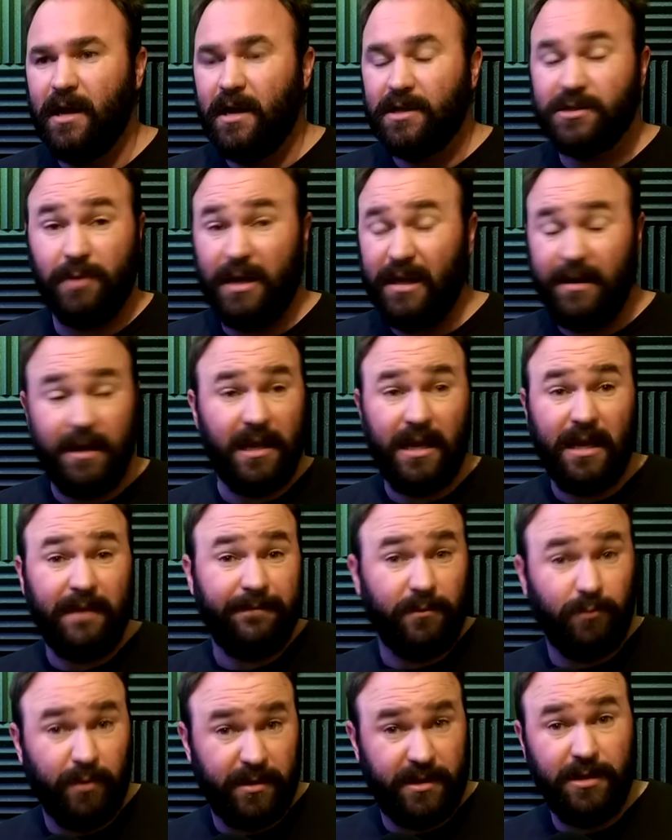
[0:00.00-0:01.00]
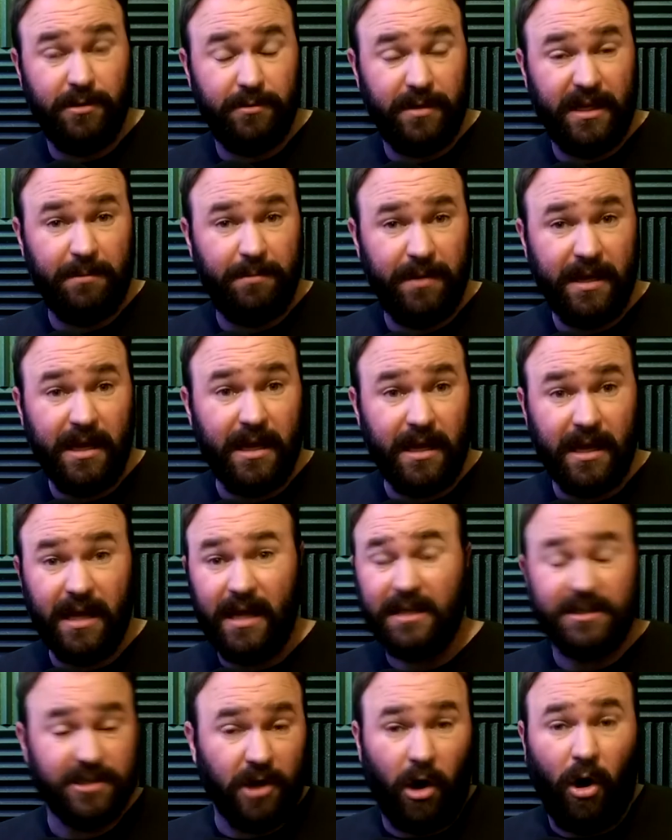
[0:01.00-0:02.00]
So even with UDP,
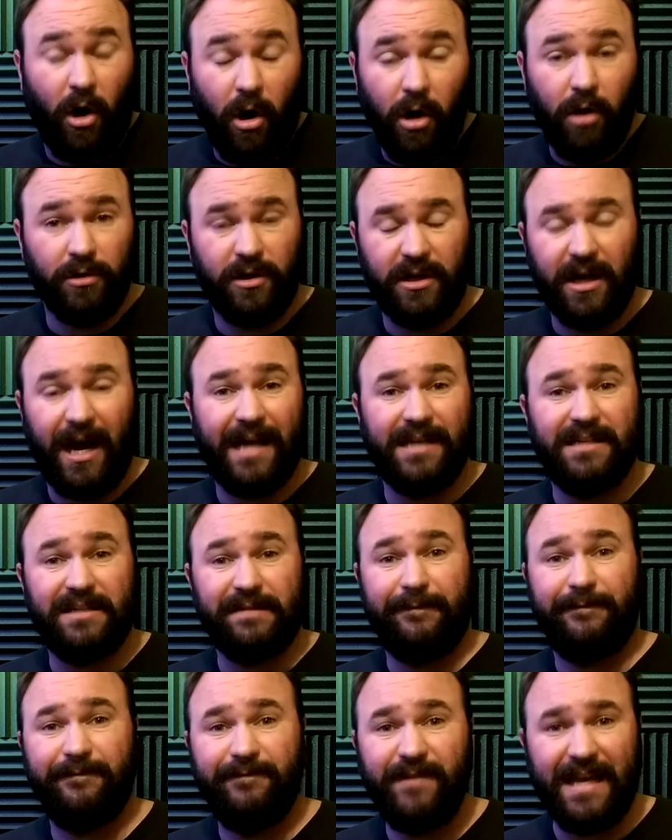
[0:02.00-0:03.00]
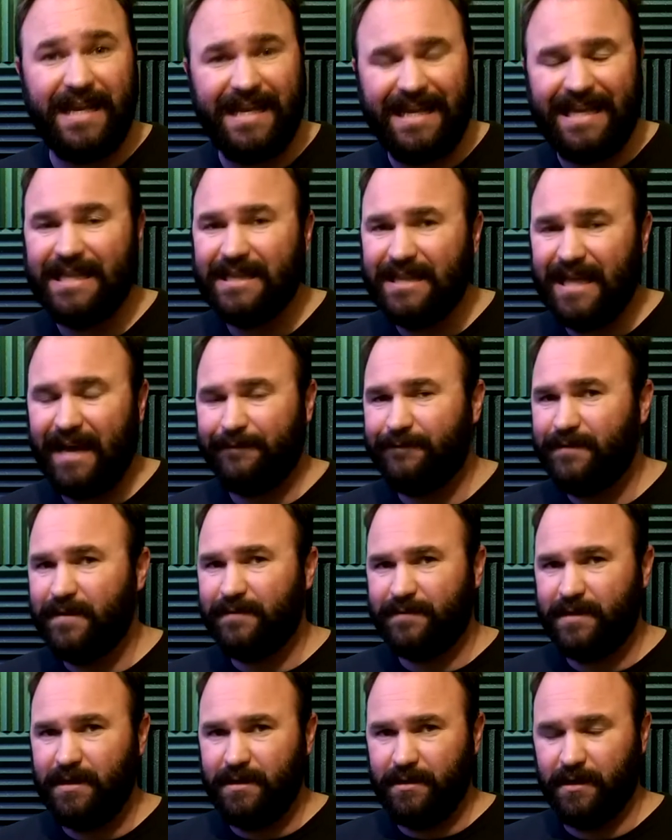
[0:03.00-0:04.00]
it's all got to fit in that
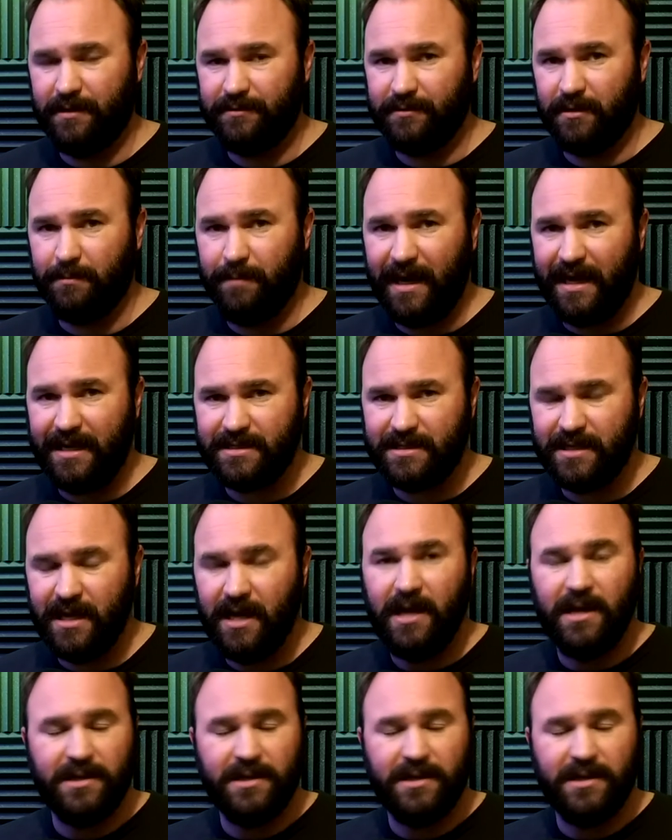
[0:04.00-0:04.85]
1500 bytes.